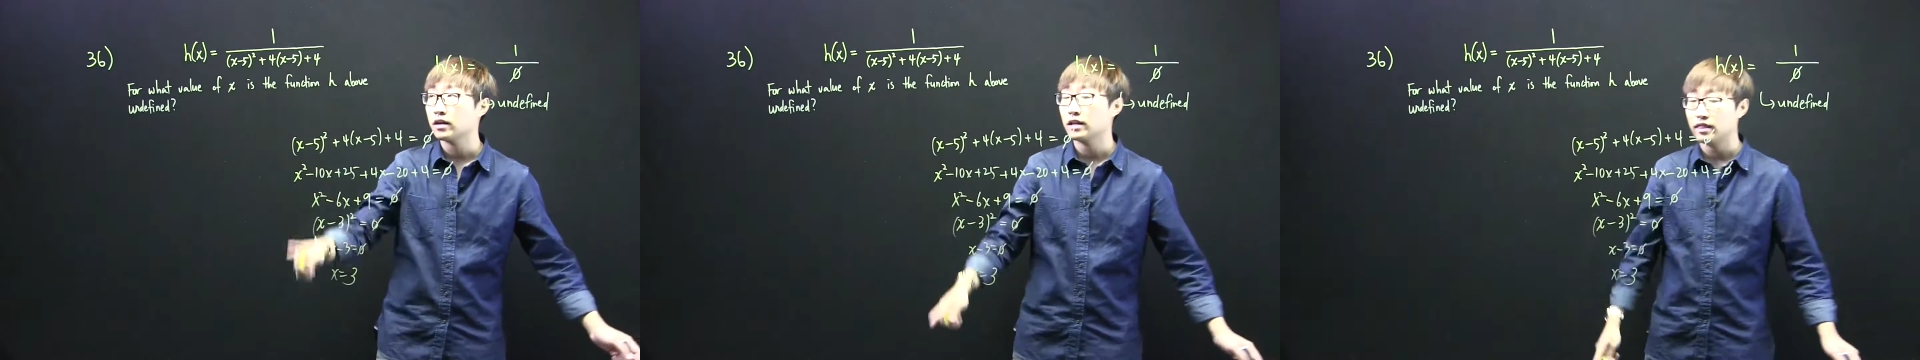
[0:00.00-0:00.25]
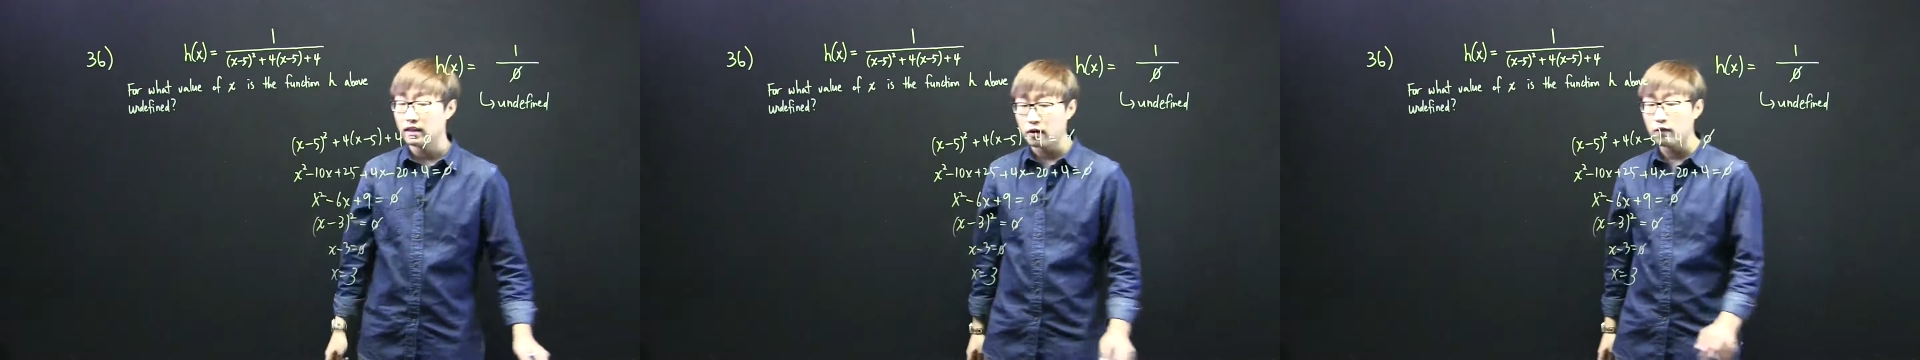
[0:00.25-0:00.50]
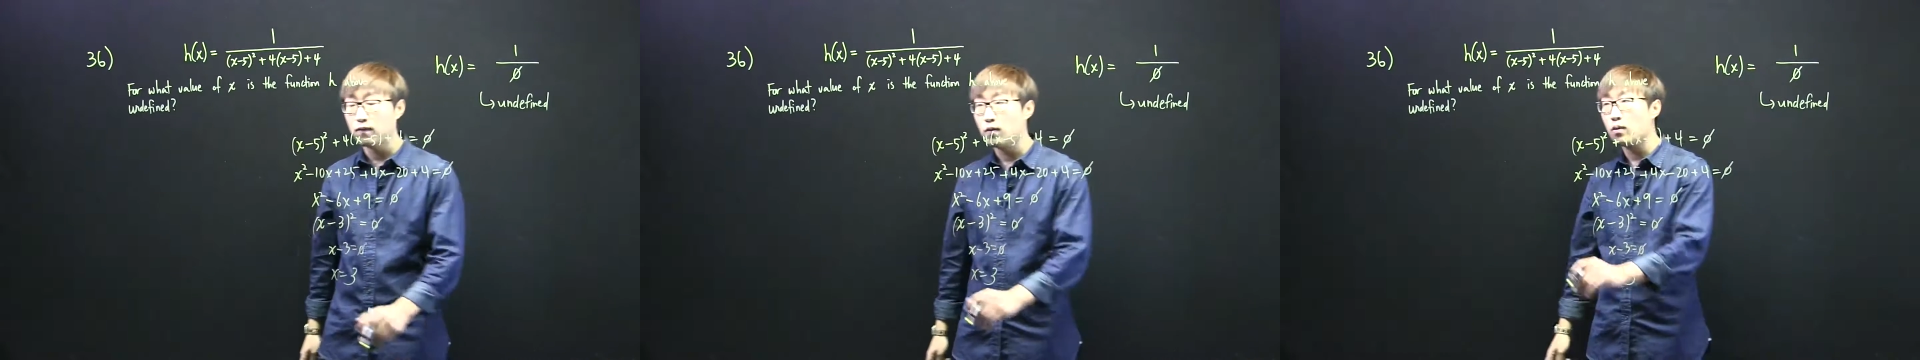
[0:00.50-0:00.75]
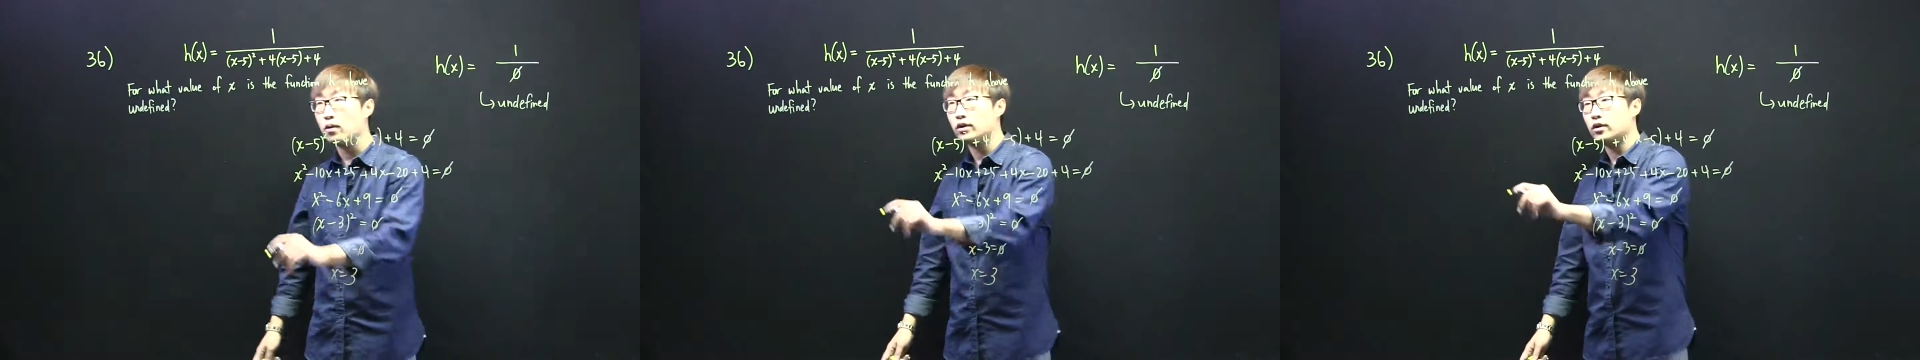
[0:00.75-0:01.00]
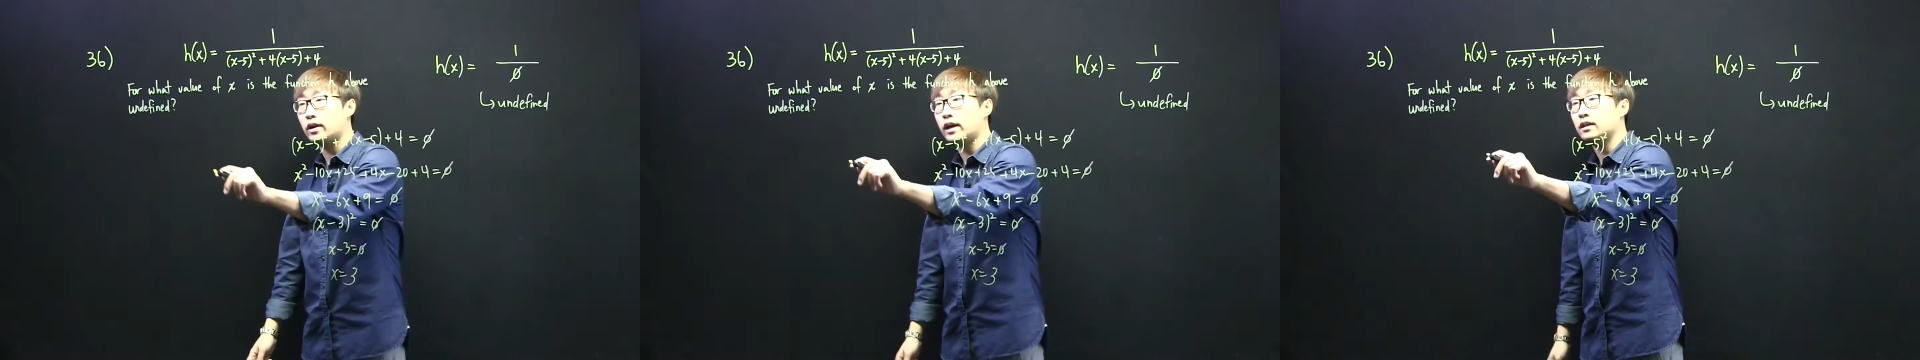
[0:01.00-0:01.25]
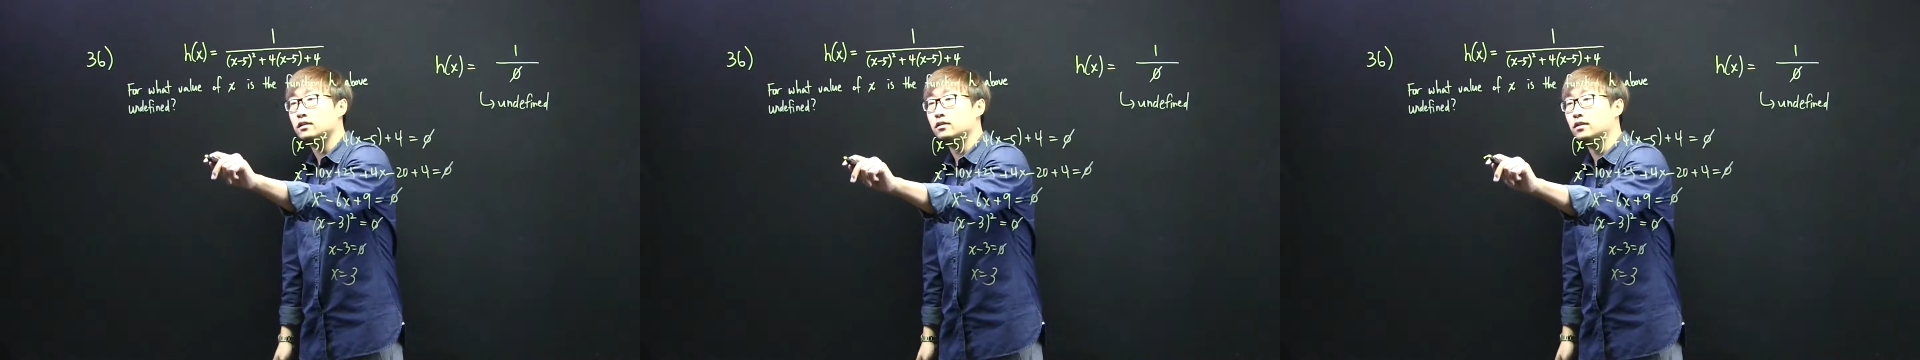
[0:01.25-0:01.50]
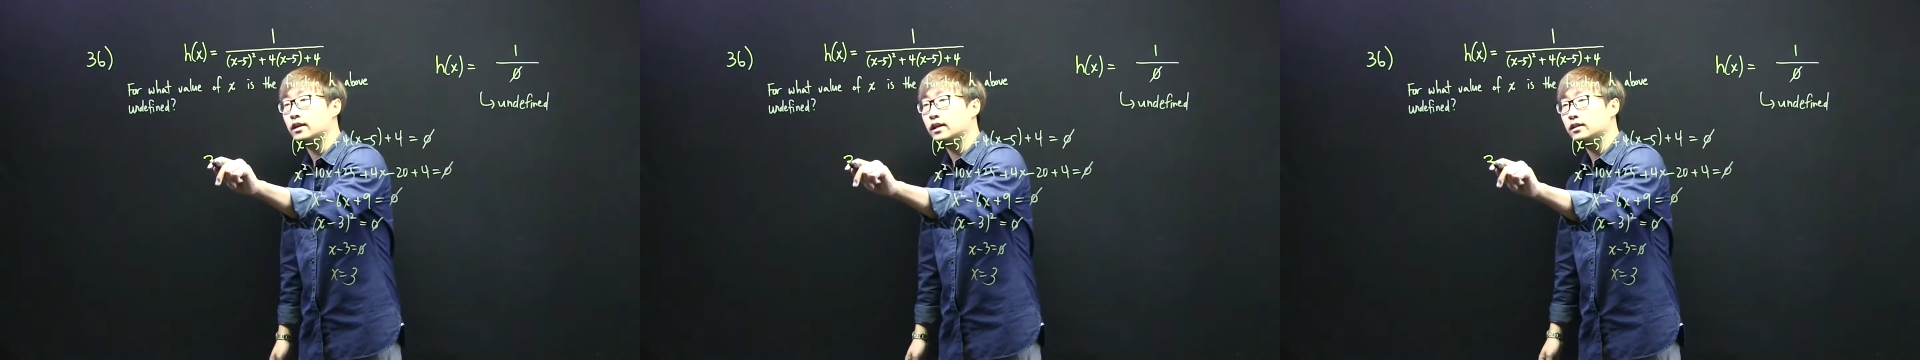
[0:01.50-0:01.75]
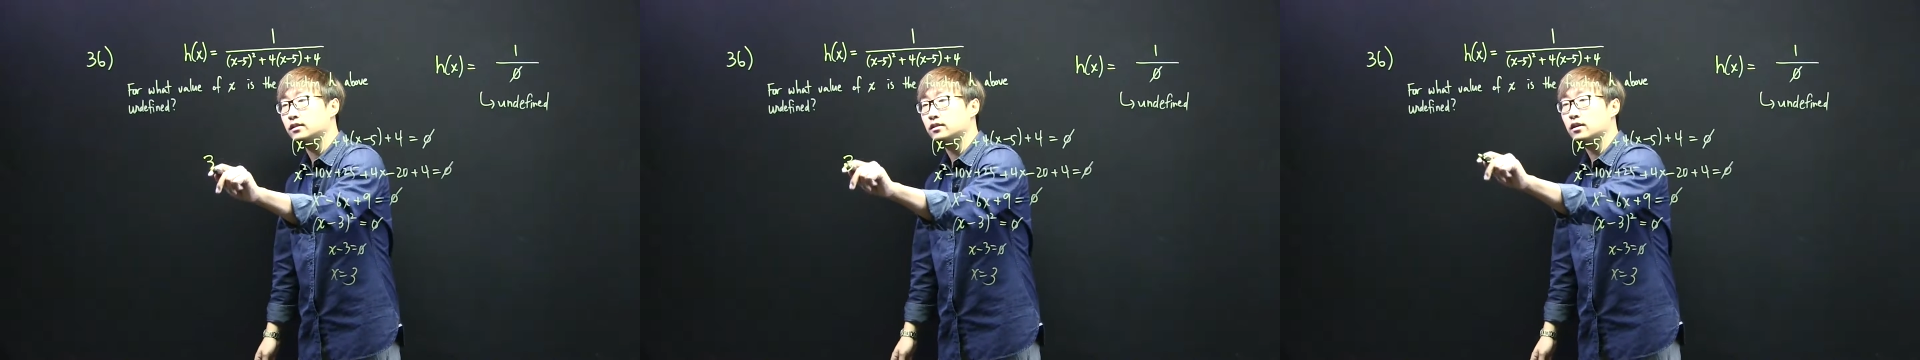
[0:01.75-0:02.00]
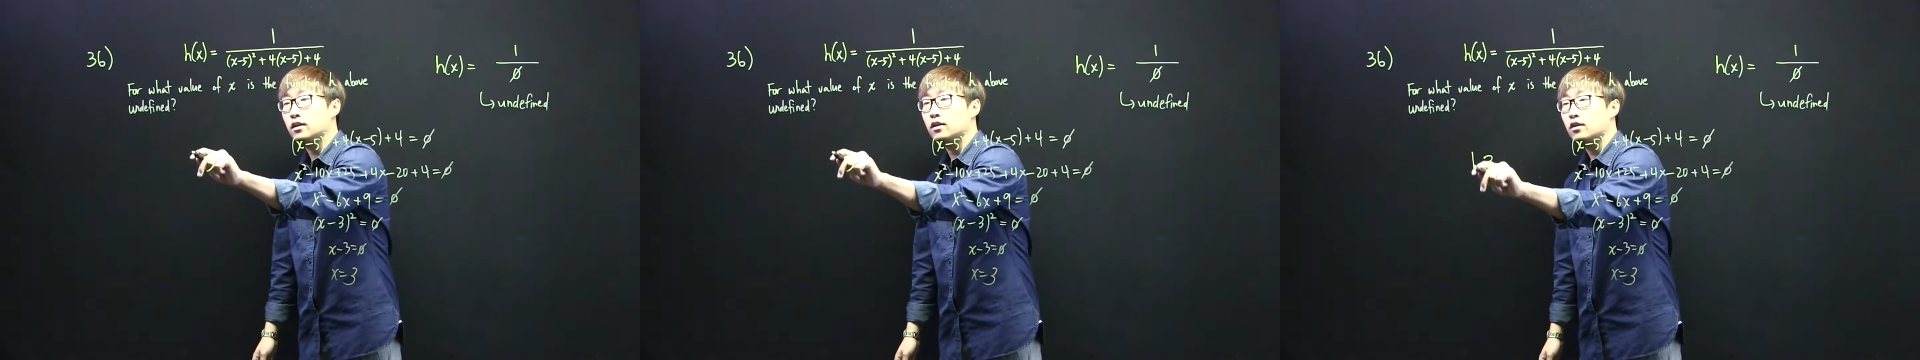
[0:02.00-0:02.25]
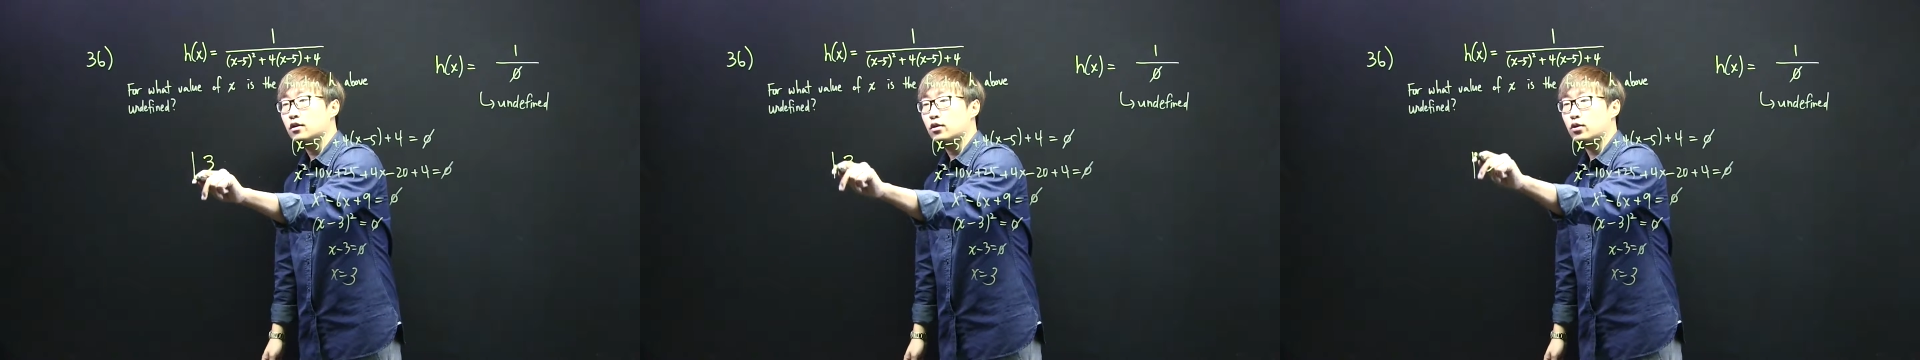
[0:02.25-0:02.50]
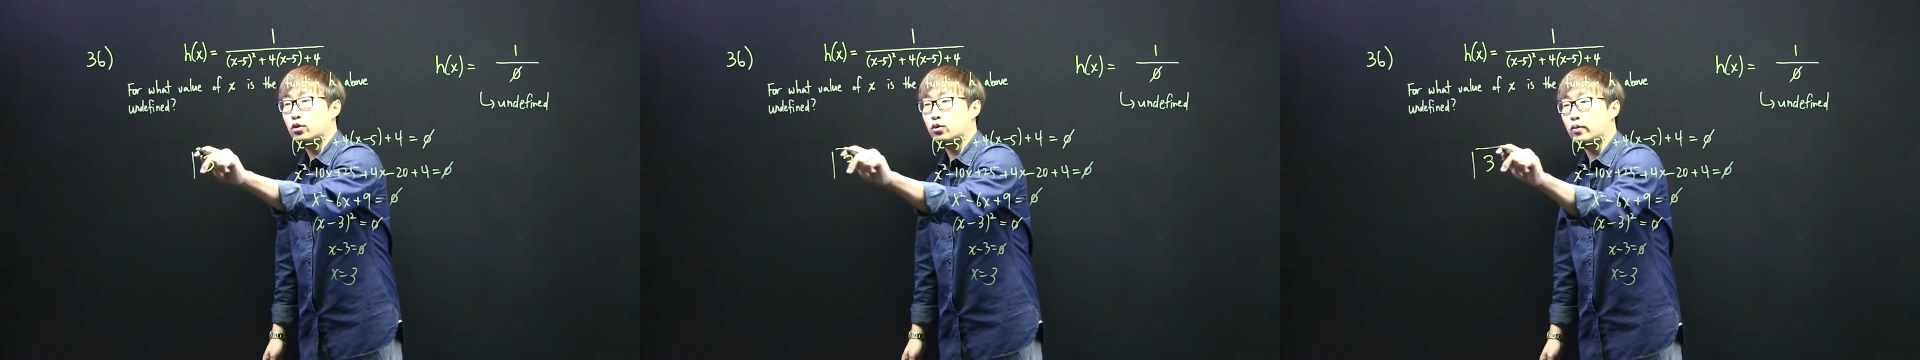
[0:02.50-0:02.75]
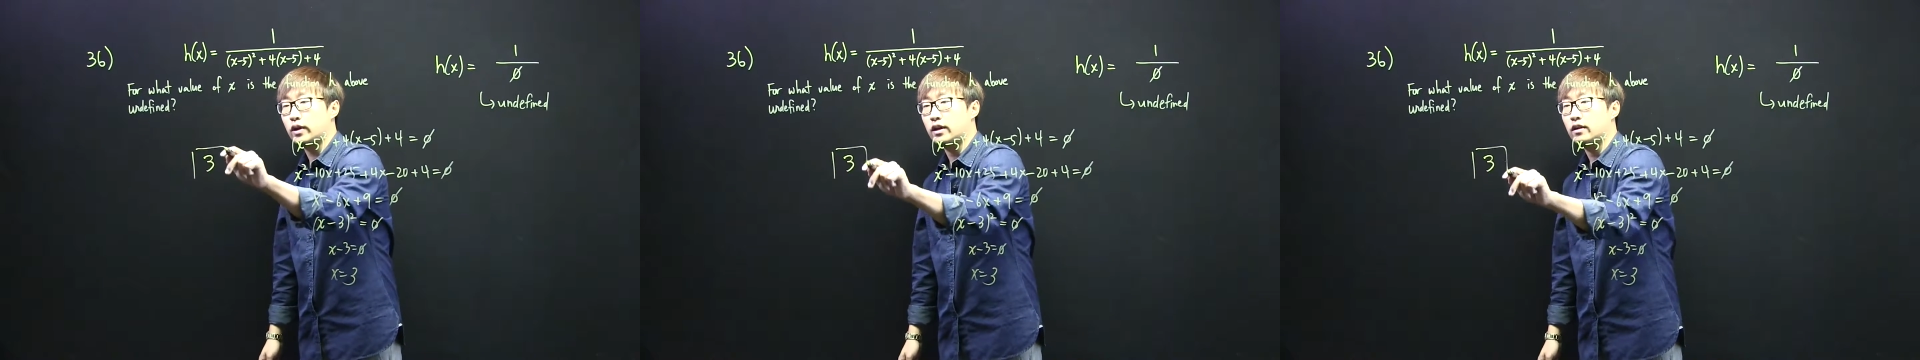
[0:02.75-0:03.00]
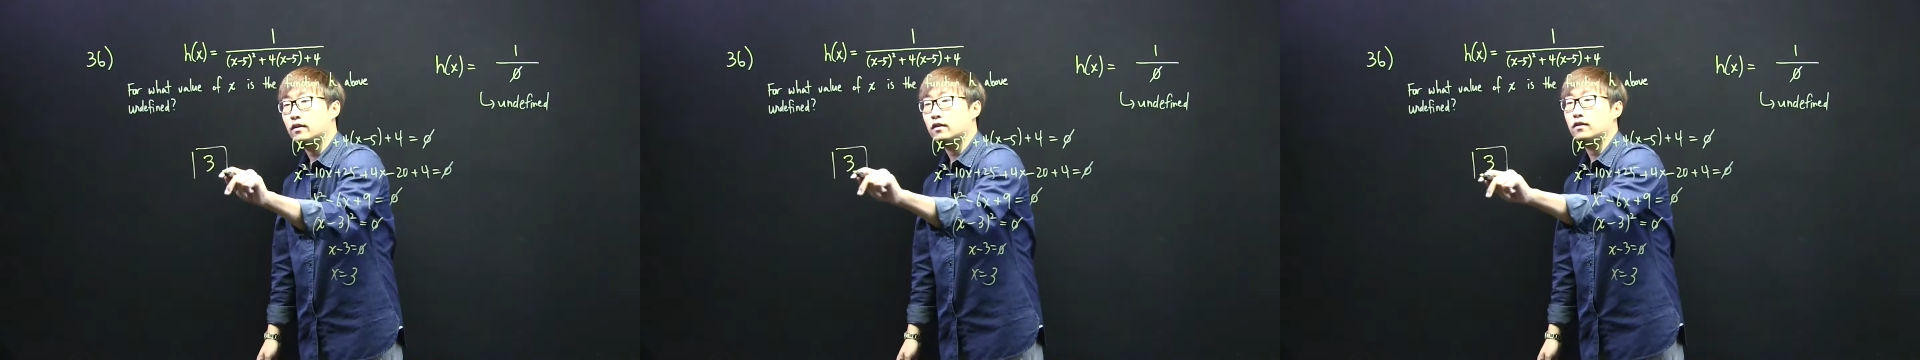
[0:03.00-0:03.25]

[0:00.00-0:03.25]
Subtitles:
and therefore your answer is 3.